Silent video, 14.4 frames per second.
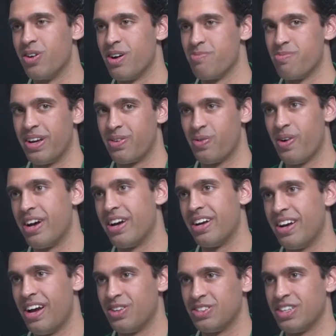I'm like right
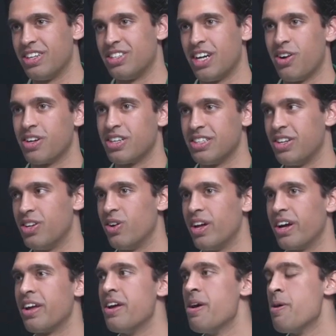outside the shower because I know
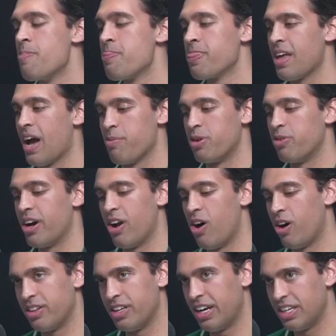like I'm gonna write
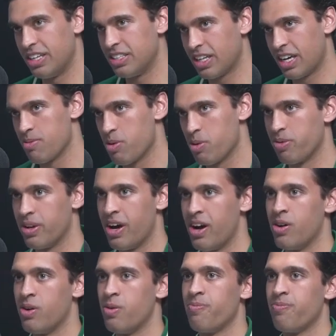all the ideas I came up with
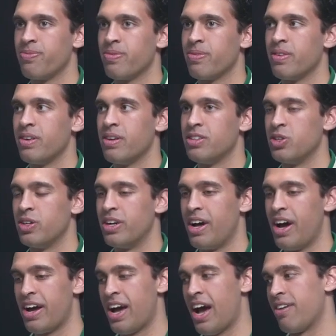now. So then
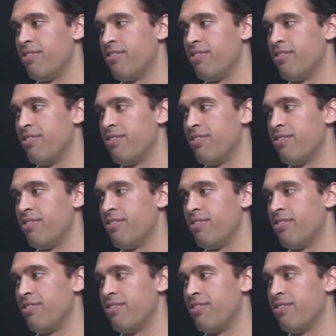I have